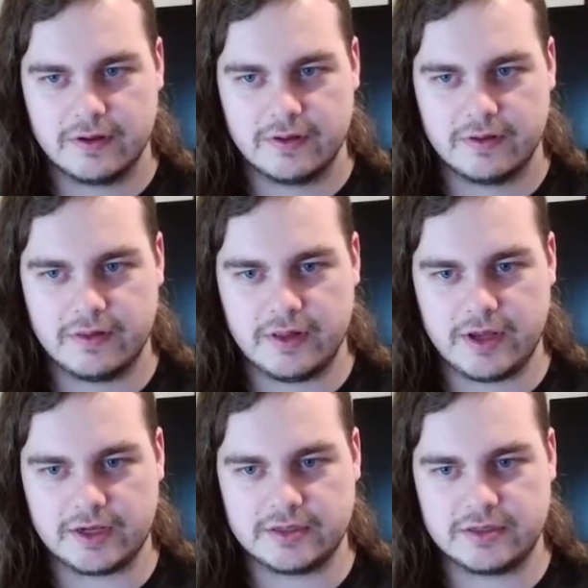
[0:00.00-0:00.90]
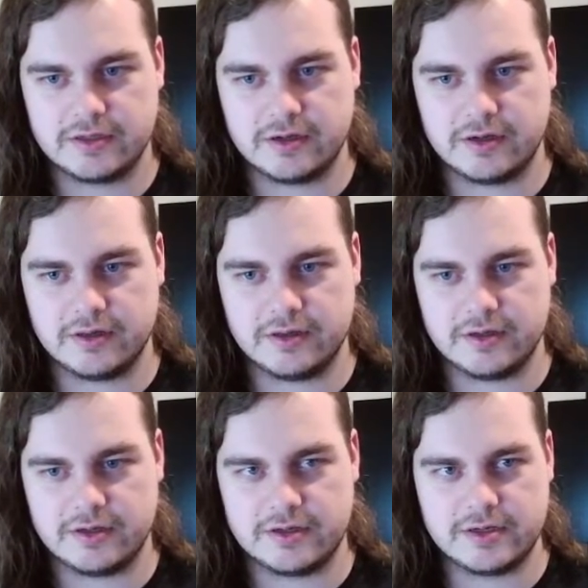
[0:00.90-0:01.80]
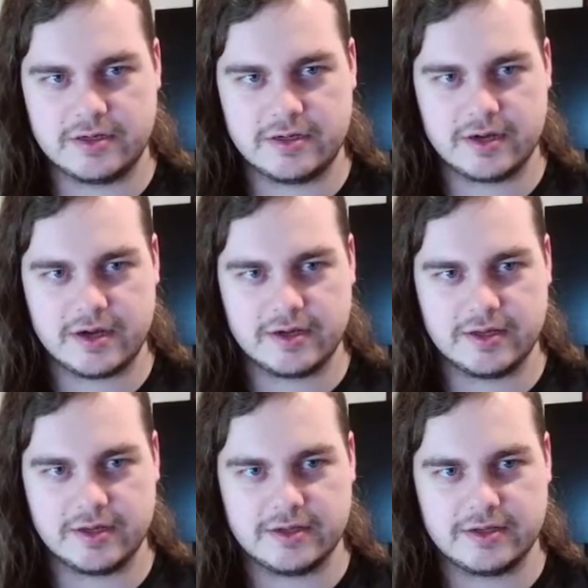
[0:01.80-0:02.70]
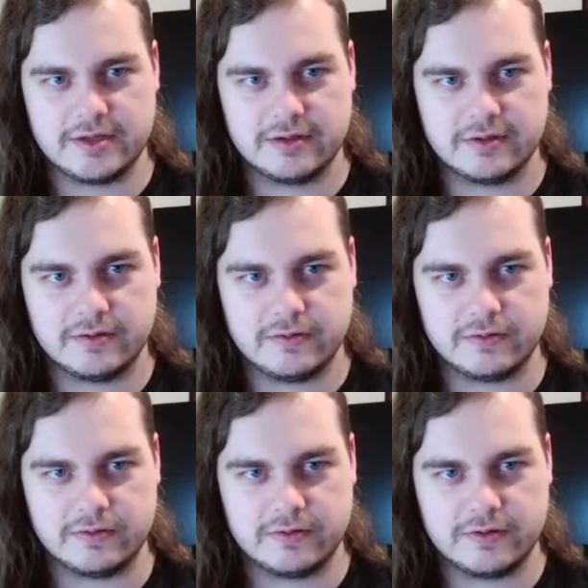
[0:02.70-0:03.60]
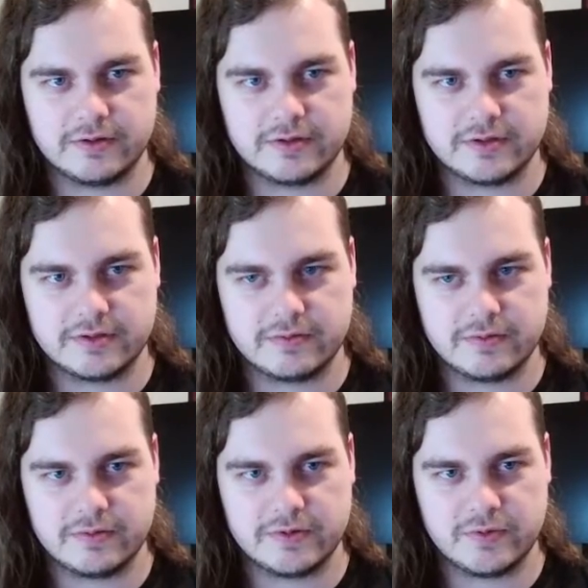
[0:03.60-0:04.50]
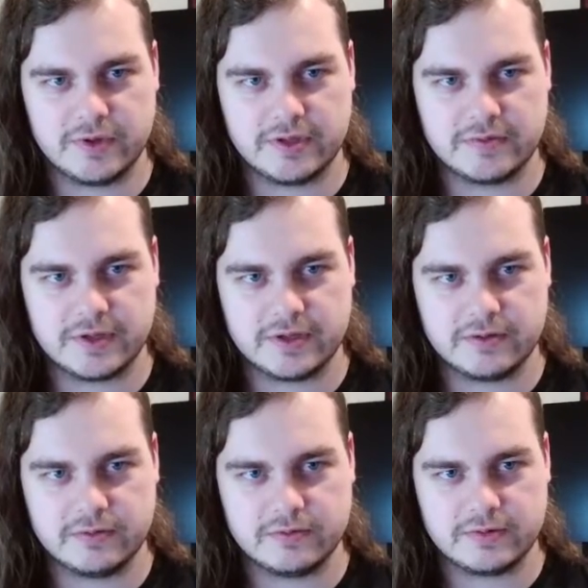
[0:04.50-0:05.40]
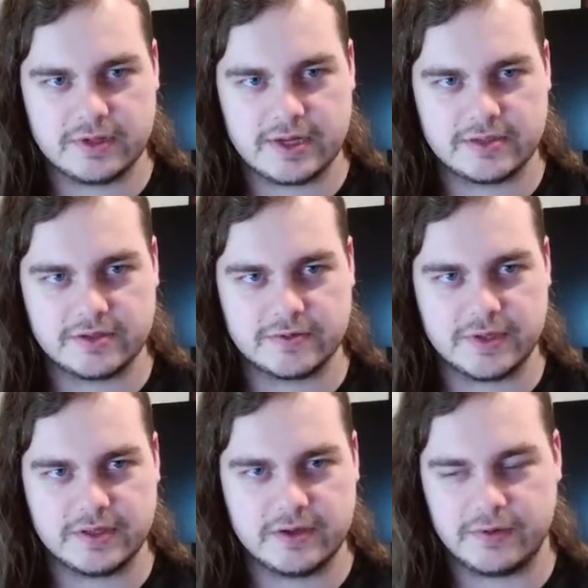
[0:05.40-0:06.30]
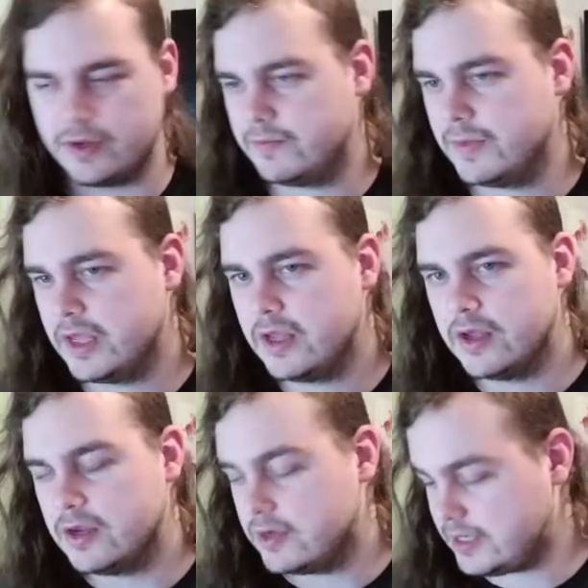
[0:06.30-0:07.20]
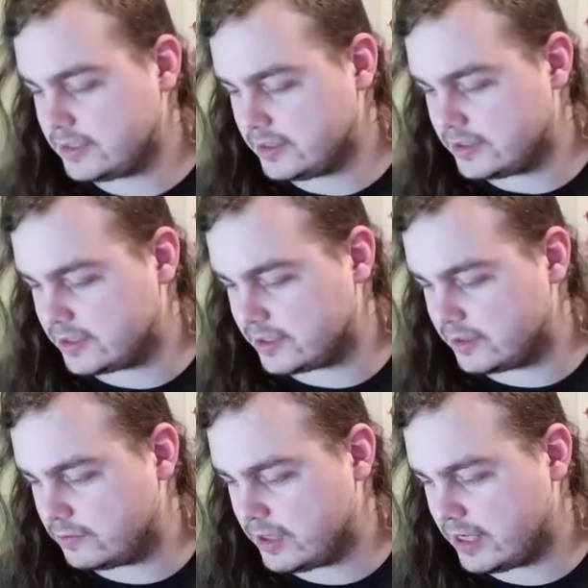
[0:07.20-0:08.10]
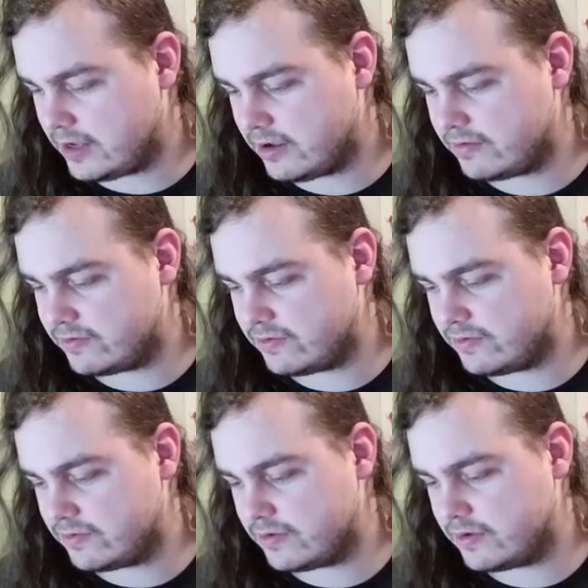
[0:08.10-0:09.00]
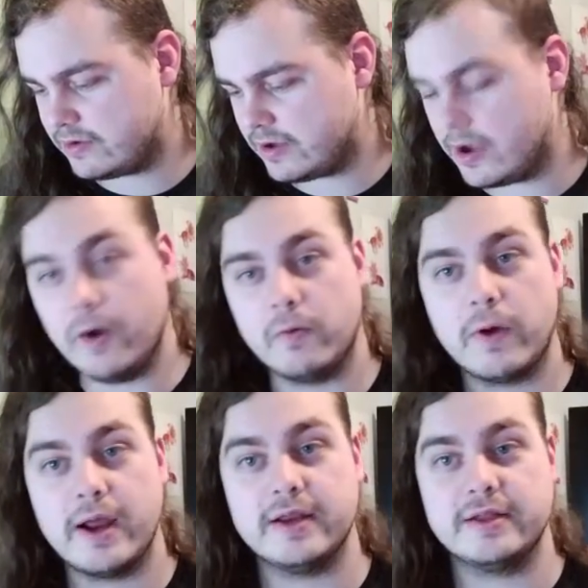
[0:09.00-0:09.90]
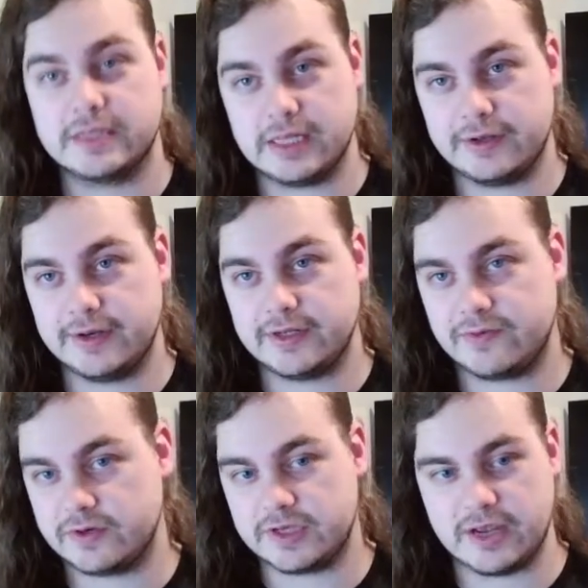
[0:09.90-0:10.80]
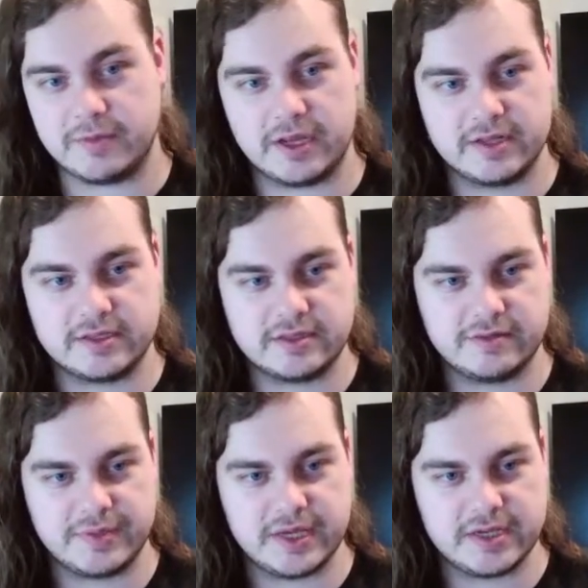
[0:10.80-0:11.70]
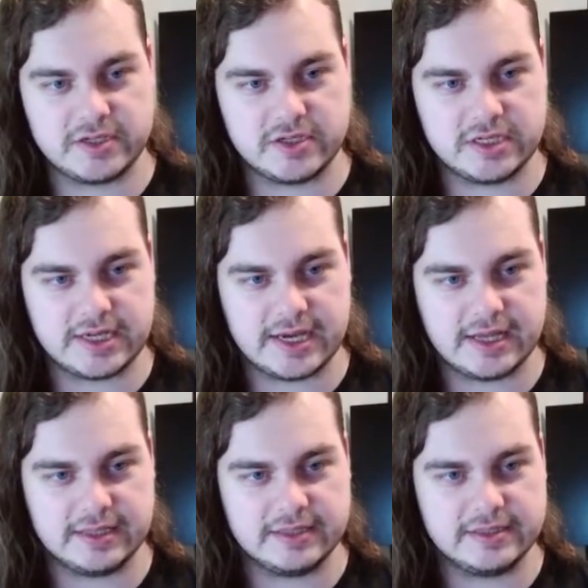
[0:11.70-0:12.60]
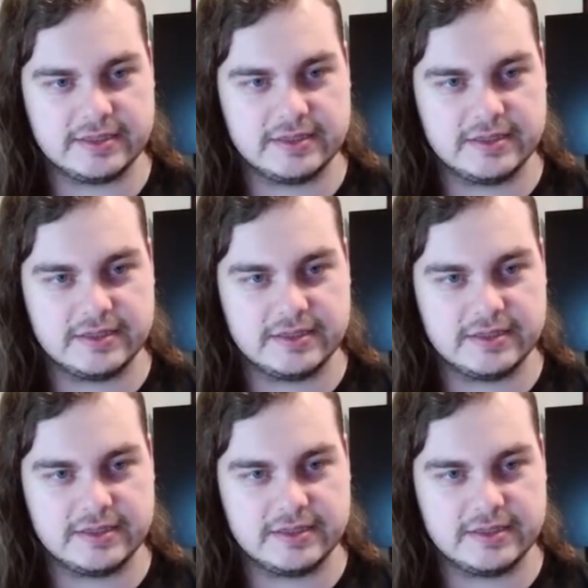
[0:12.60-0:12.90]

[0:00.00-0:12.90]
Next on the docket. Oh, there's this. It's really small. Oh, not so small. There we go. Next on the docket, we have. Oh, right. It's Cloud9's first game against the PSG Talons.